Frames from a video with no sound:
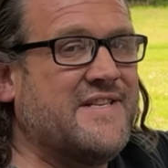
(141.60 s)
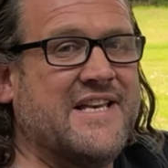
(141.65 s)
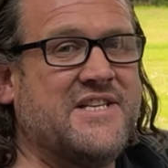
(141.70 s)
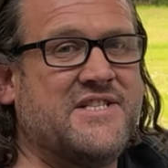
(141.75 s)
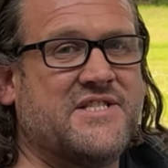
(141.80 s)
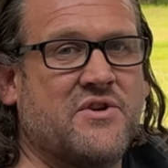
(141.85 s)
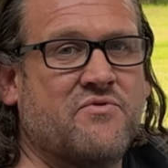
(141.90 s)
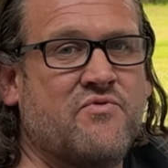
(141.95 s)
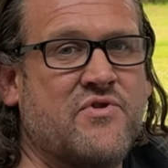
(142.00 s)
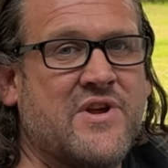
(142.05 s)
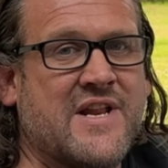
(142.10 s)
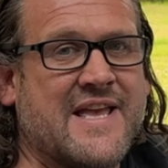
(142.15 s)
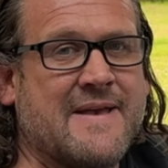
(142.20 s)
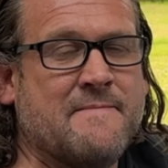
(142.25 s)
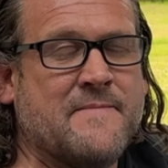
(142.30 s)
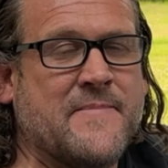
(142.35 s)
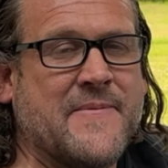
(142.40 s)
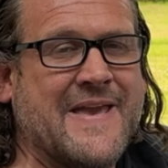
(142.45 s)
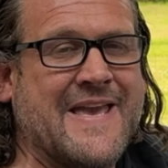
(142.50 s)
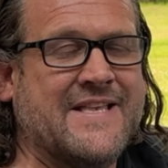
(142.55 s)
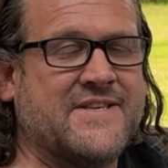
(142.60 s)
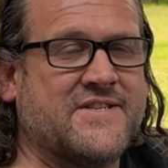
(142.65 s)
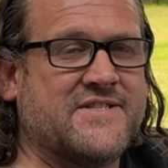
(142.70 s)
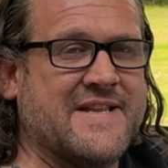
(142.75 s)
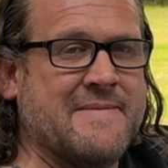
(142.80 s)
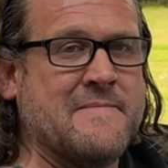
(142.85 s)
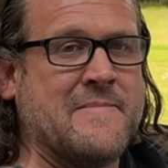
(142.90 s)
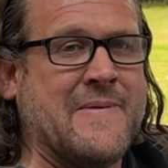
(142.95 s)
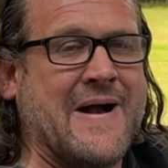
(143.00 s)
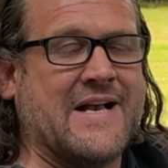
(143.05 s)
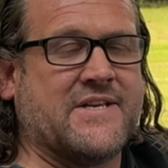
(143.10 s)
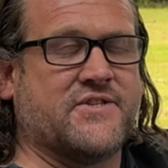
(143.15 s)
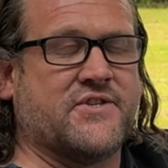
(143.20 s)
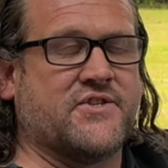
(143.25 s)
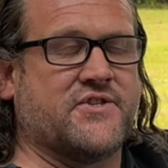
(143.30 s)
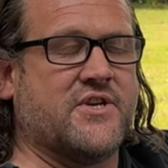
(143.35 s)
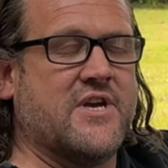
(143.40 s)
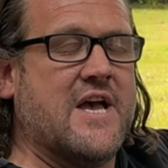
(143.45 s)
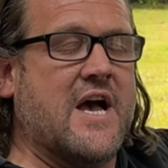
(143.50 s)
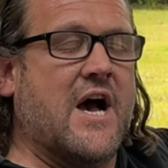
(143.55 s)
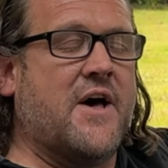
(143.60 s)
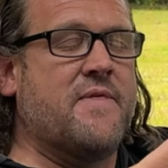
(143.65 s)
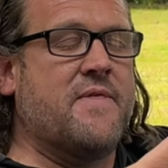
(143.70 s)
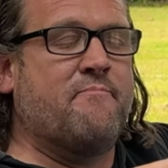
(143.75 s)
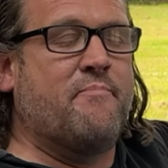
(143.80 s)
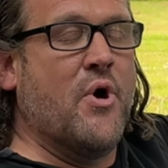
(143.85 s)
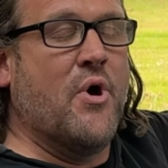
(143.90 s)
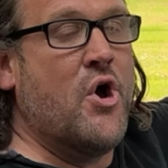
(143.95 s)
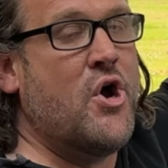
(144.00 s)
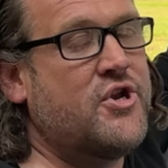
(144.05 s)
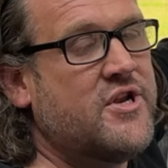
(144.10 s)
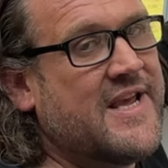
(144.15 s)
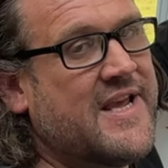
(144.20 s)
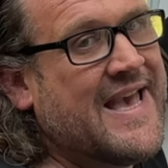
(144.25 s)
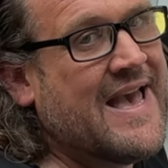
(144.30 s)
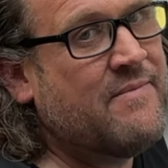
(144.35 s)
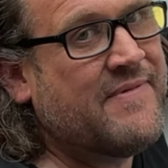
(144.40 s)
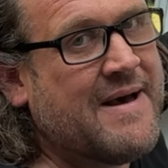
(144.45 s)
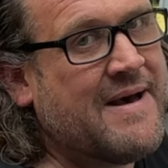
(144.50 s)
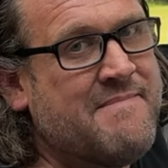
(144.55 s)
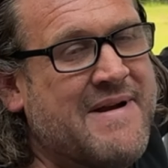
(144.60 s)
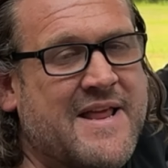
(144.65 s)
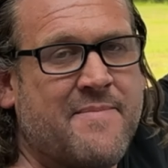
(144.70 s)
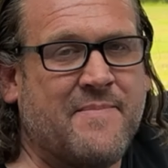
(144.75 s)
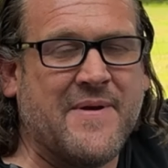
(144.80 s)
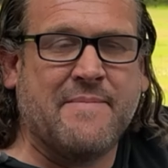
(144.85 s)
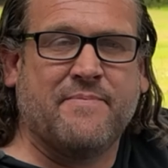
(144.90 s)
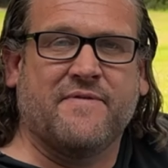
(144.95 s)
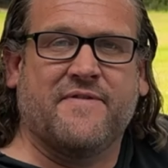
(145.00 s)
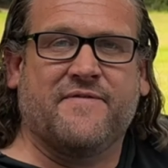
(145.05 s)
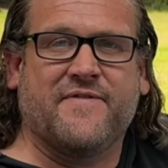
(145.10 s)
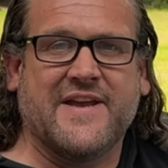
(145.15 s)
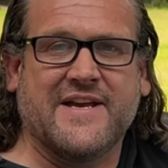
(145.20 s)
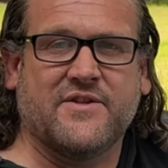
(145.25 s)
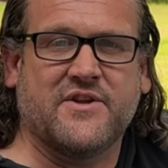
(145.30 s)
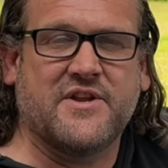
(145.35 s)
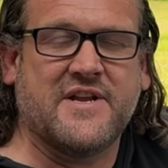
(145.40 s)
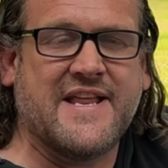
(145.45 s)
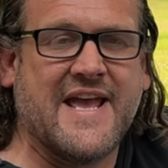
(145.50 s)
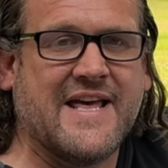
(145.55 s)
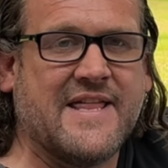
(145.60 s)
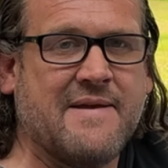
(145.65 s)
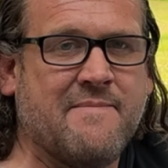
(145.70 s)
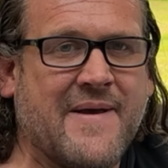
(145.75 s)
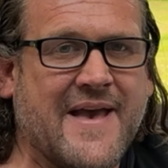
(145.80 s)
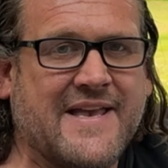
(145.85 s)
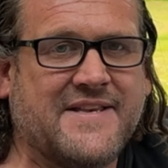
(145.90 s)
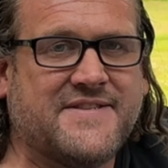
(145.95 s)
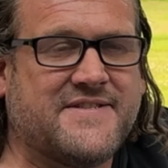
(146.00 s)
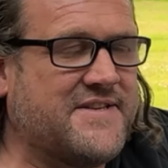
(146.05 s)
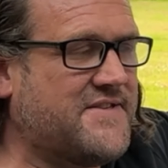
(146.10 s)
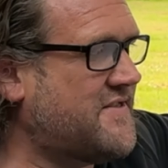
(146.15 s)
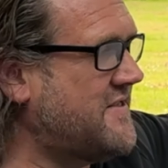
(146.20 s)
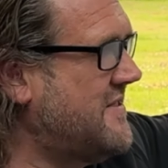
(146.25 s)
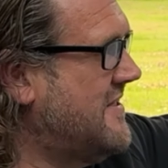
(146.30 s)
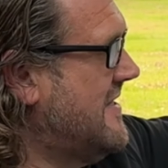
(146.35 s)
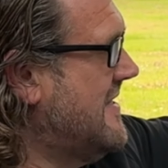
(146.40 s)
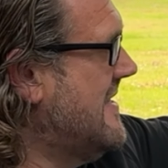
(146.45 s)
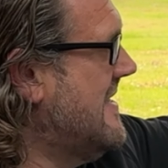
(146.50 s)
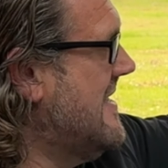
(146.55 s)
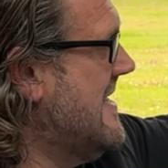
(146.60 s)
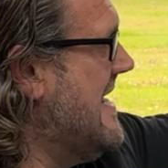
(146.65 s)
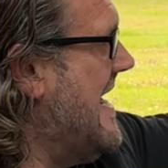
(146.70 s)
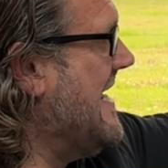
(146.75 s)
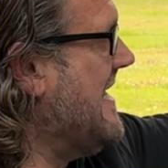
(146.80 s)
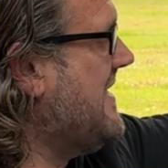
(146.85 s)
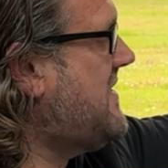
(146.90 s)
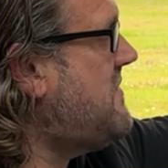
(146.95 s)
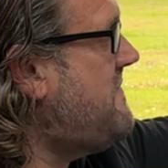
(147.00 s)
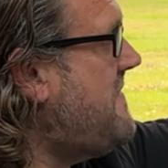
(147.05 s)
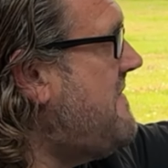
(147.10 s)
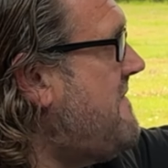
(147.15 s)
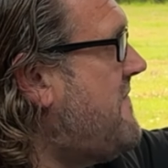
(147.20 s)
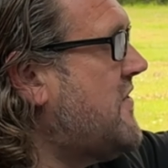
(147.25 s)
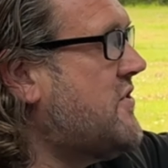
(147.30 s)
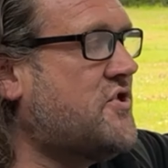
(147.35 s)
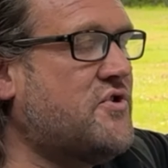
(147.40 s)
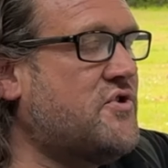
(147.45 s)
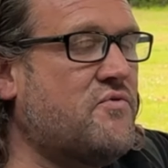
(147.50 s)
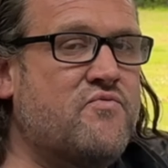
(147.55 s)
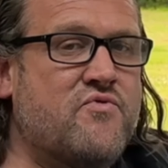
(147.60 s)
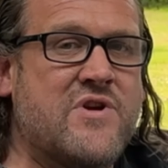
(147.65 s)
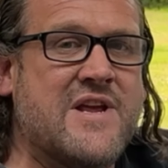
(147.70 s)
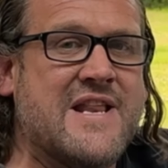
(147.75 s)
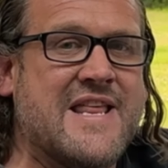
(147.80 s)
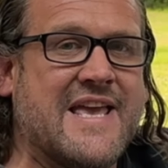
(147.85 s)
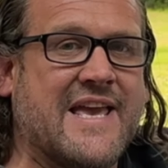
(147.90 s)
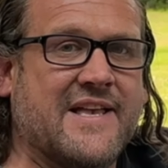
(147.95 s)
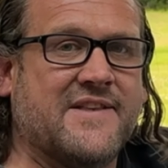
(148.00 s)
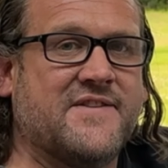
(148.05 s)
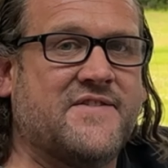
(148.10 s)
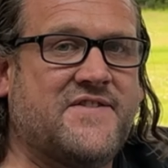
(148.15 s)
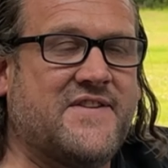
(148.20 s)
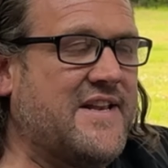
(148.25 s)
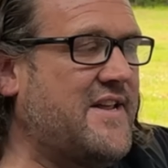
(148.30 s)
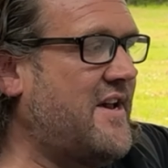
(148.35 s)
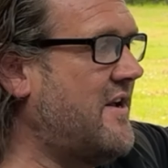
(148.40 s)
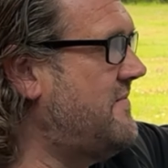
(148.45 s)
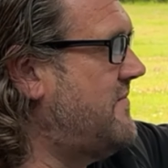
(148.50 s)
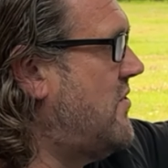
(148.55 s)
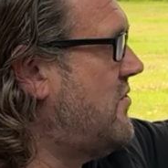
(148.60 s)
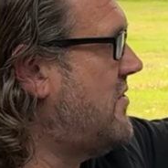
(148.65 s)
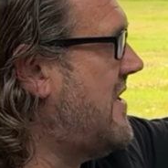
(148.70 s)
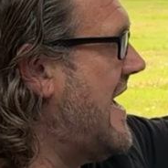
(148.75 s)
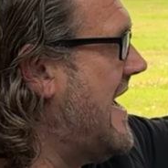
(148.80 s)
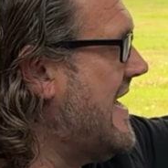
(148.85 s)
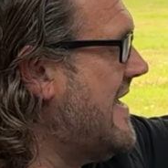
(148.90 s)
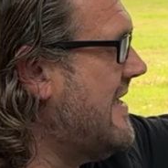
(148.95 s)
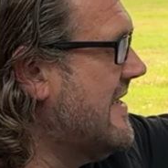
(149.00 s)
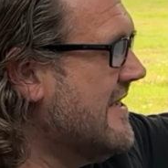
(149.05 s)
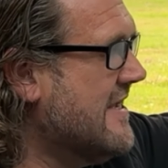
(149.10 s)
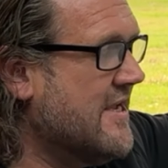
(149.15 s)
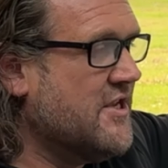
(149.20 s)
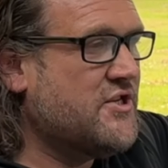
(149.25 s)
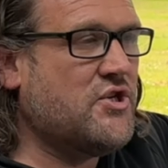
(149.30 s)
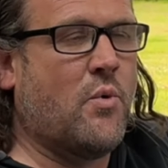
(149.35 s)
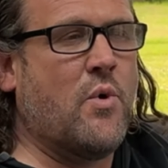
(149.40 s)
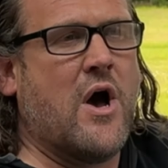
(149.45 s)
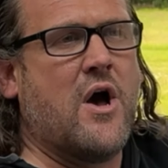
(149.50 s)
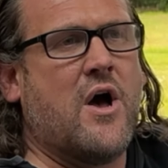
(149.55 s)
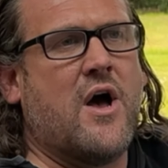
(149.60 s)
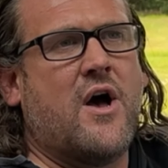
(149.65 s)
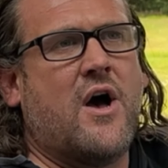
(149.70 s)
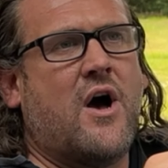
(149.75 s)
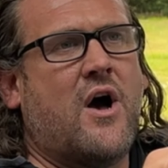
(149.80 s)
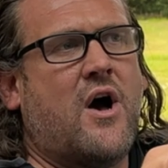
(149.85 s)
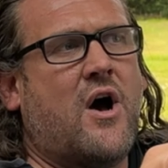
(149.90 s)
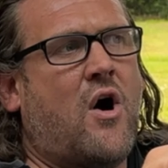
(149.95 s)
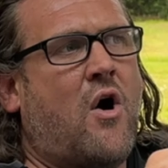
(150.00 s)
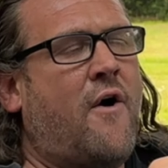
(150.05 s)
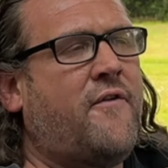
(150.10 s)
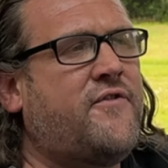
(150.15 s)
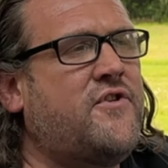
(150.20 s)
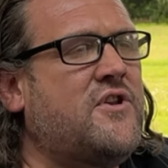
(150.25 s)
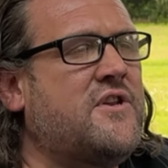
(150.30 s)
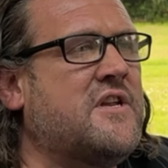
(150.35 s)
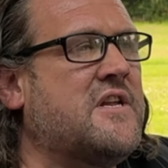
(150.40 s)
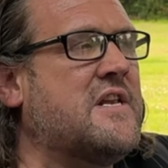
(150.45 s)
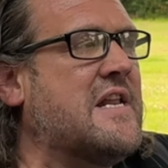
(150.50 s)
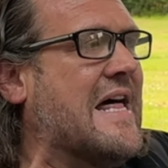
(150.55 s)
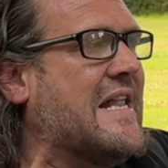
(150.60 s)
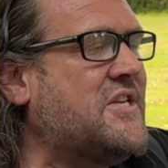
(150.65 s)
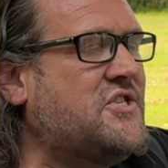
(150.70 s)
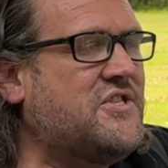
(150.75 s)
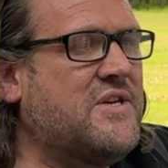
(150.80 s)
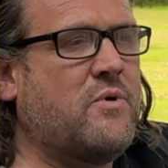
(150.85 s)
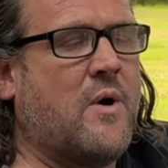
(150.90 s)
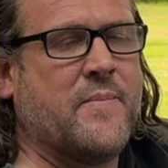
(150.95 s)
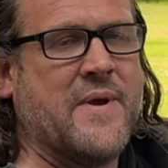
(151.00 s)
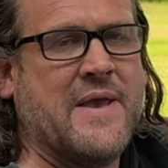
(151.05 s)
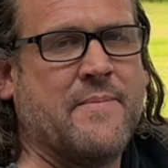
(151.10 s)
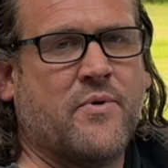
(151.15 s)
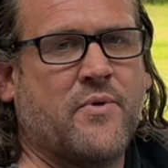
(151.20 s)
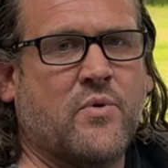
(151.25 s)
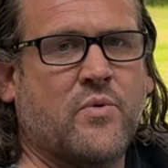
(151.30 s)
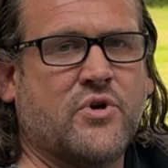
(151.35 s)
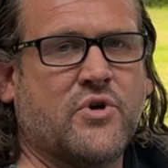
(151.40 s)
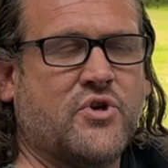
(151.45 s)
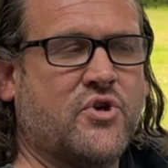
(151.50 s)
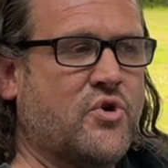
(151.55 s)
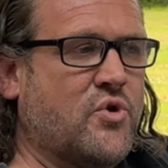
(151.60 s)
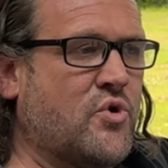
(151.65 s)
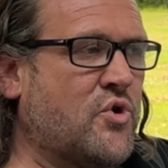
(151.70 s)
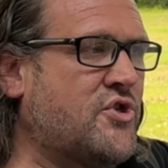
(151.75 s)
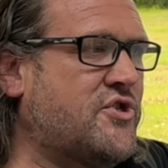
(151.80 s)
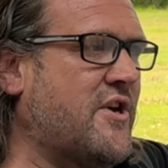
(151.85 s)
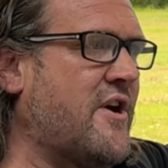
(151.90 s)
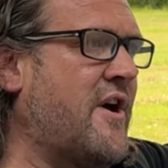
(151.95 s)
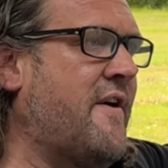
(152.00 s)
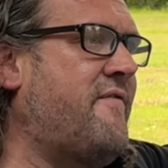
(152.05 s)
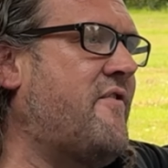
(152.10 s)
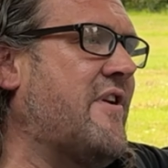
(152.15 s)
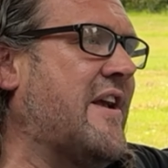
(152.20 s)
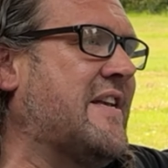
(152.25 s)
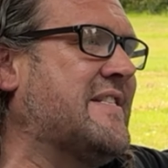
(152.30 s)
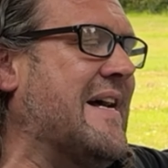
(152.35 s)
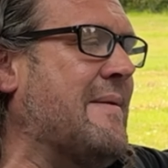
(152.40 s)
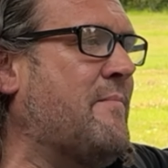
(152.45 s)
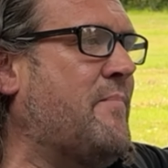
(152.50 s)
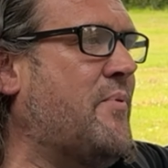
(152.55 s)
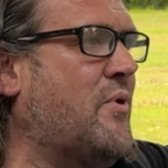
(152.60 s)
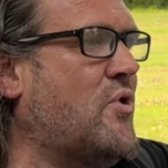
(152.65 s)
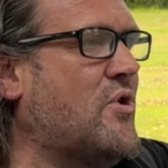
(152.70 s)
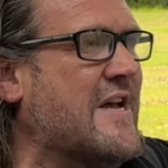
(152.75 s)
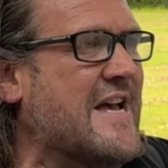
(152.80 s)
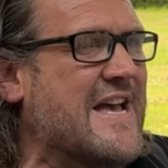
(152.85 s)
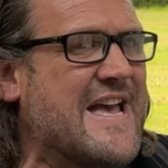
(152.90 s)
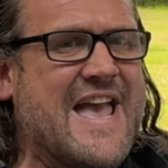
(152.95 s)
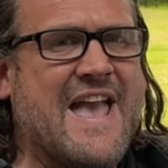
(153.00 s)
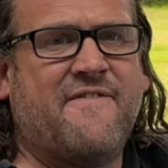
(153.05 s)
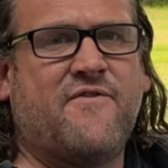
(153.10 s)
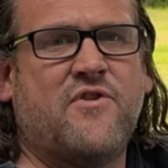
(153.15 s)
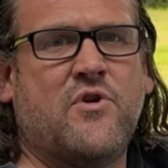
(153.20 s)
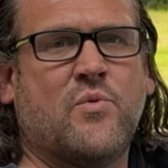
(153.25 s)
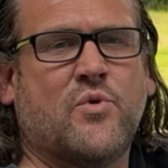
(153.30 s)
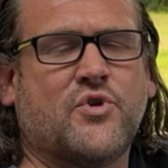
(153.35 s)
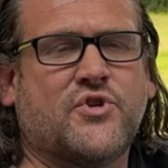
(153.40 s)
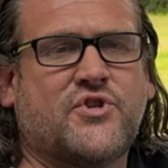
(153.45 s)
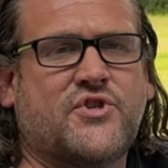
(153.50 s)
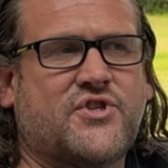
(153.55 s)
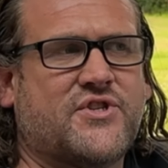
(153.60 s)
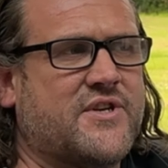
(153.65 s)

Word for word: essentially really impedes and impacts us and the burden, again, that many people feel on a daily basis. And it's something for us to really consider, okay? So, often an analogy what people will use, for example, if you were